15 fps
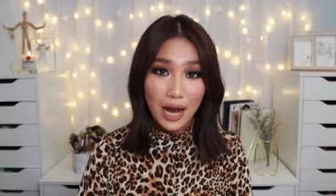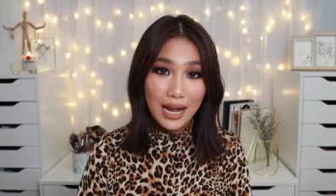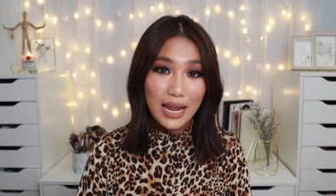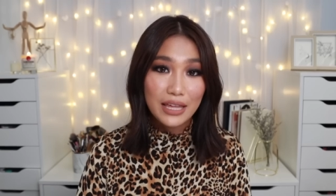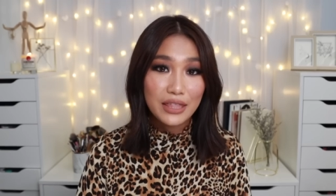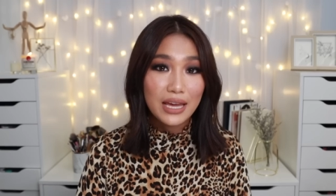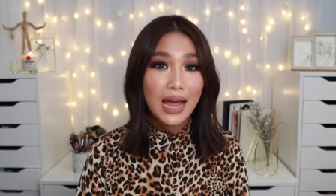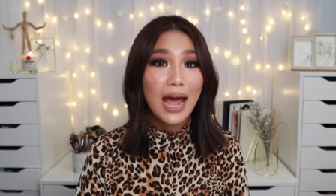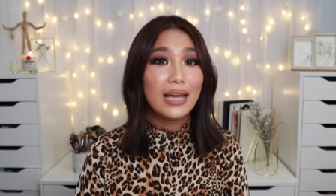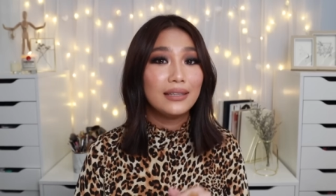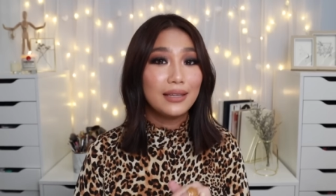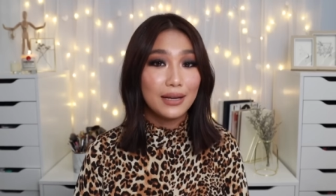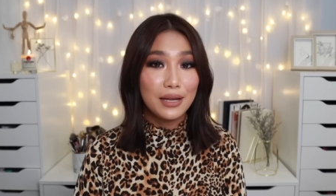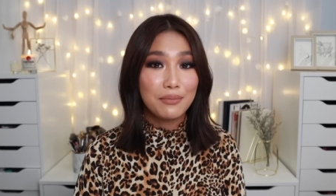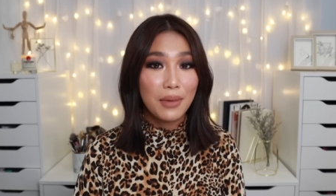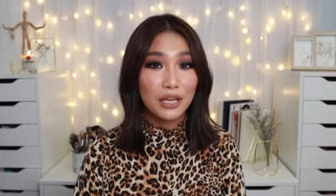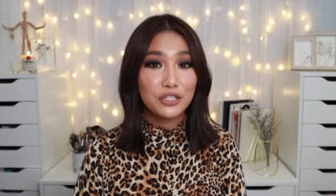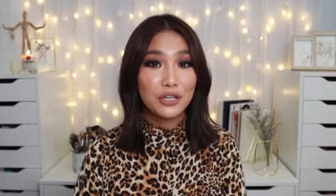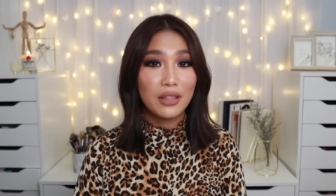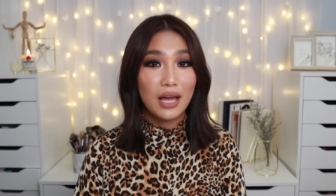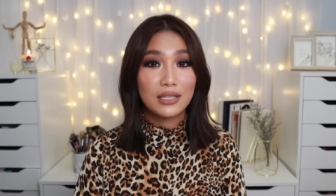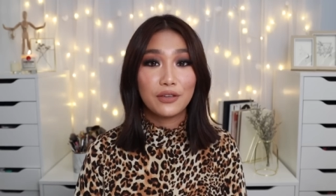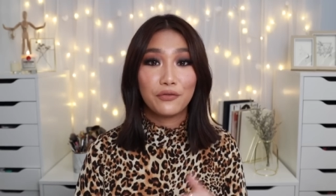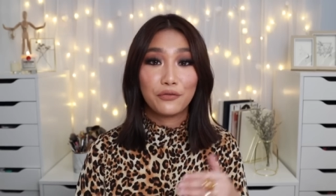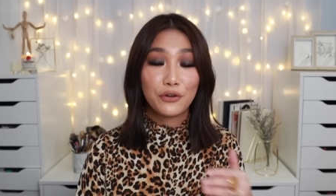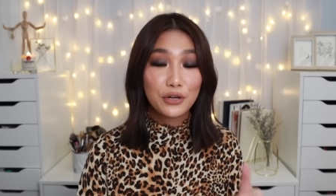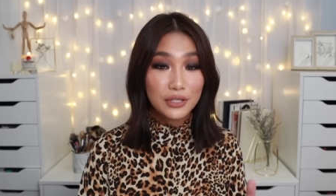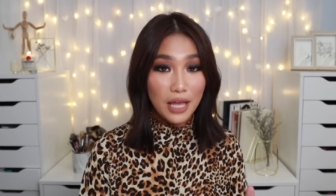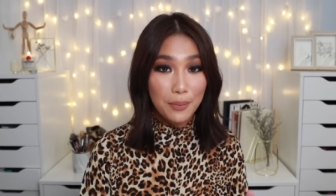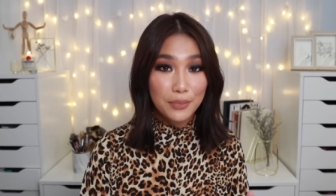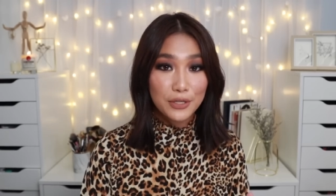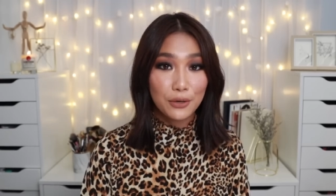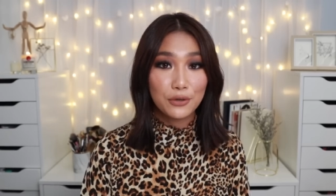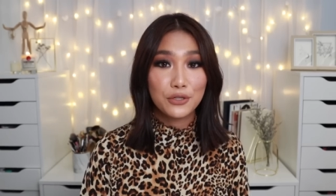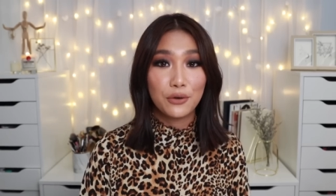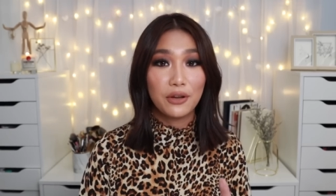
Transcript: And I think I didn't mention that sa first episode.